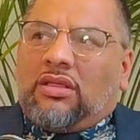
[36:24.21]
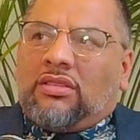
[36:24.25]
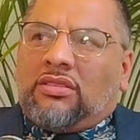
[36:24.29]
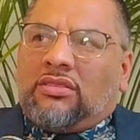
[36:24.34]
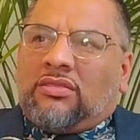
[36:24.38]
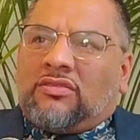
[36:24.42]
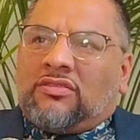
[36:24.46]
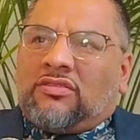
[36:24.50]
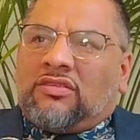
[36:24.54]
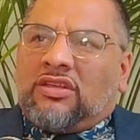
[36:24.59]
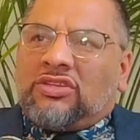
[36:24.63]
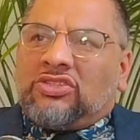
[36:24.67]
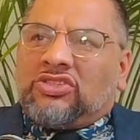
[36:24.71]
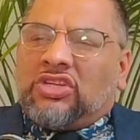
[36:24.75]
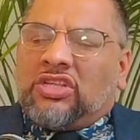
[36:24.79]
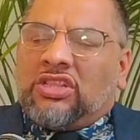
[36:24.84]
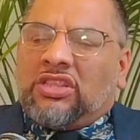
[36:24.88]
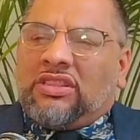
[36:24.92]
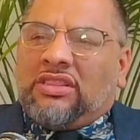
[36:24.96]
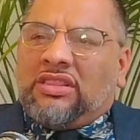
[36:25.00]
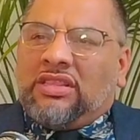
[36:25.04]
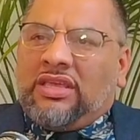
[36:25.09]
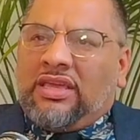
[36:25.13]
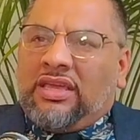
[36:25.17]
such a
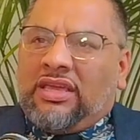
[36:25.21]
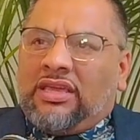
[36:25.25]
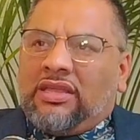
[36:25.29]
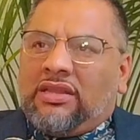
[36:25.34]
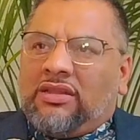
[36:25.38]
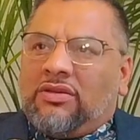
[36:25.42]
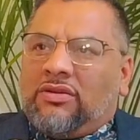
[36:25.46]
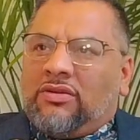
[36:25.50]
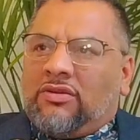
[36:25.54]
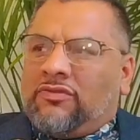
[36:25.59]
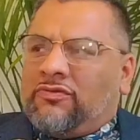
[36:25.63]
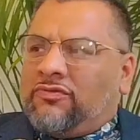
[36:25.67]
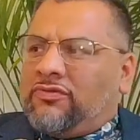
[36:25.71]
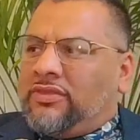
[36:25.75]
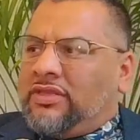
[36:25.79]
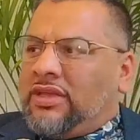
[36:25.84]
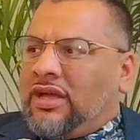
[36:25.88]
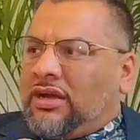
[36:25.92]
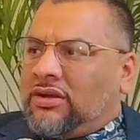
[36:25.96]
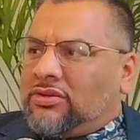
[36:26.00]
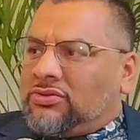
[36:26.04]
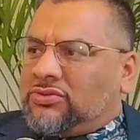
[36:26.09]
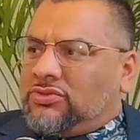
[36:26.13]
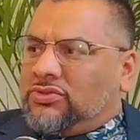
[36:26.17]
need of
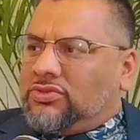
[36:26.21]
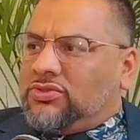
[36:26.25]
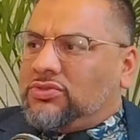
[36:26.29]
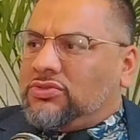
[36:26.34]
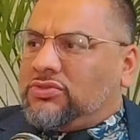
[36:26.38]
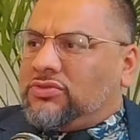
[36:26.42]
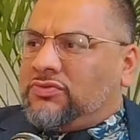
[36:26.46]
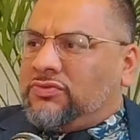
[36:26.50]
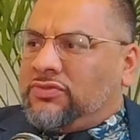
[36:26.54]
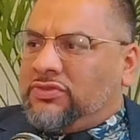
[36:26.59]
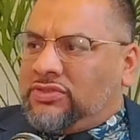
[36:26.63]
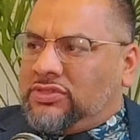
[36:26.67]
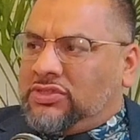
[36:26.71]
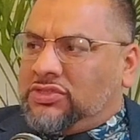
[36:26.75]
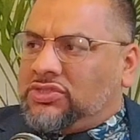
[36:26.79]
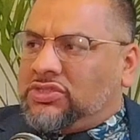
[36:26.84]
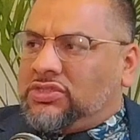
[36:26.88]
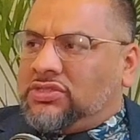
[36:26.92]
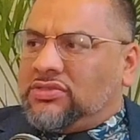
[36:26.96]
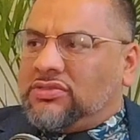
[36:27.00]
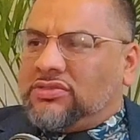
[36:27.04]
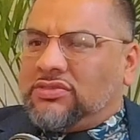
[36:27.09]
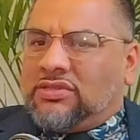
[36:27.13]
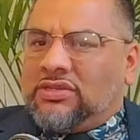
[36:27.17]
doctors,
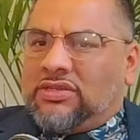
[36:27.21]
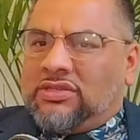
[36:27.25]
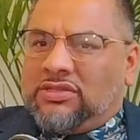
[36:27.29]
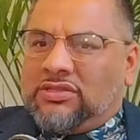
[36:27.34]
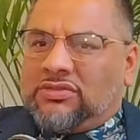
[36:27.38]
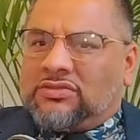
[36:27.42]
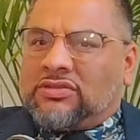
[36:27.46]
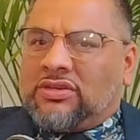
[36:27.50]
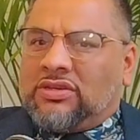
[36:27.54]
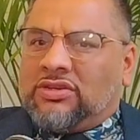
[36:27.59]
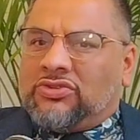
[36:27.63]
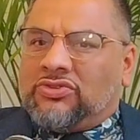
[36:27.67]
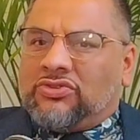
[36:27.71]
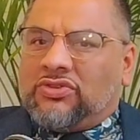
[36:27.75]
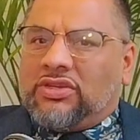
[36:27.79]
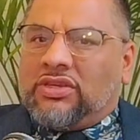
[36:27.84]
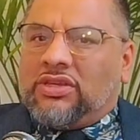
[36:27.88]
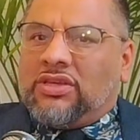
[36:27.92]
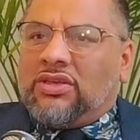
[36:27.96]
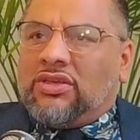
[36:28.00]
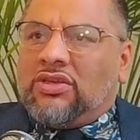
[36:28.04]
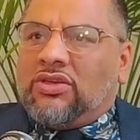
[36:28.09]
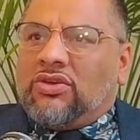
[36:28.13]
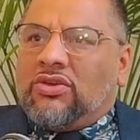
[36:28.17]
physicians in this country,
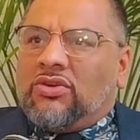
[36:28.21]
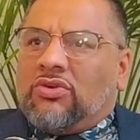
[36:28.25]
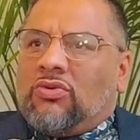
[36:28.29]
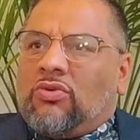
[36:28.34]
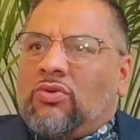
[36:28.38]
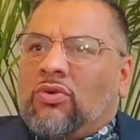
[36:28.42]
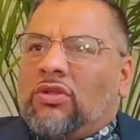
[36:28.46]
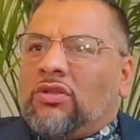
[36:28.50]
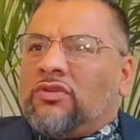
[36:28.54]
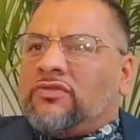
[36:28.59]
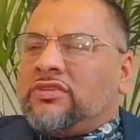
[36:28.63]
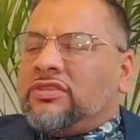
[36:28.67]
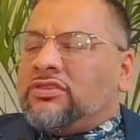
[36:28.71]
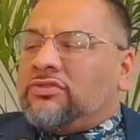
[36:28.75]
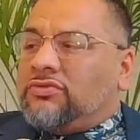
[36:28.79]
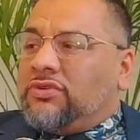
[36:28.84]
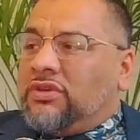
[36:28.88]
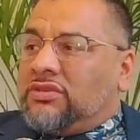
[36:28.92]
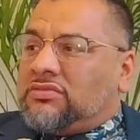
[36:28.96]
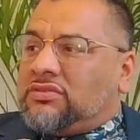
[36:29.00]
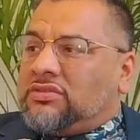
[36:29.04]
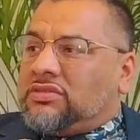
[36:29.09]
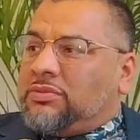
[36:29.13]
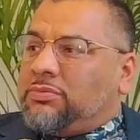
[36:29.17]
all these
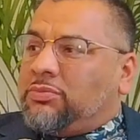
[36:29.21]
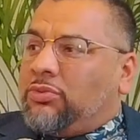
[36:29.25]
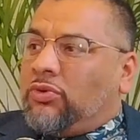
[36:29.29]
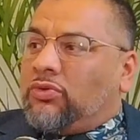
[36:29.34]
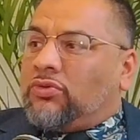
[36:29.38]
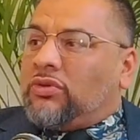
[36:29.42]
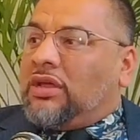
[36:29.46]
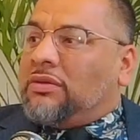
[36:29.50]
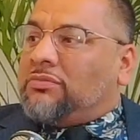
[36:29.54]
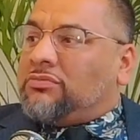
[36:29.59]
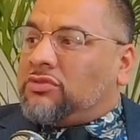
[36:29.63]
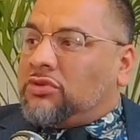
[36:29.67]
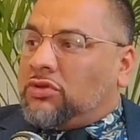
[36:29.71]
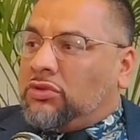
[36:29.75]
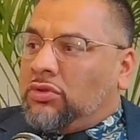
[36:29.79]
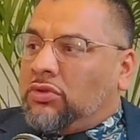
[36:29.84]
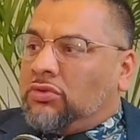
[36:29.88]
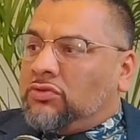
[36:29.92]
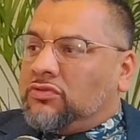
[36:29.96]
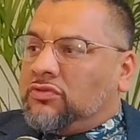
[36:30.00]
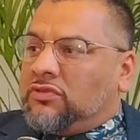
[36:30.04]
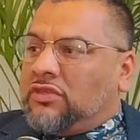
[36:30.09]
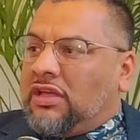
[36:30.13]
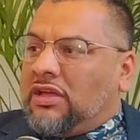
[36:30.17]
residency programs
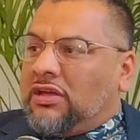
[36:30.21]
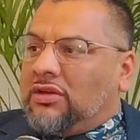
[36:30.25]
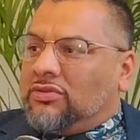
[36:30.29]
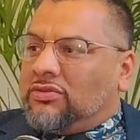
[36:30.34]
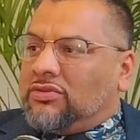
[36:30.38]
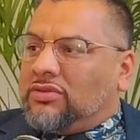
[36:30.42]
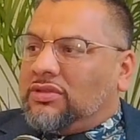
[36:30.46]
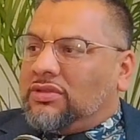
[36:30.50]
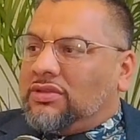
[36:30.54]
closed down.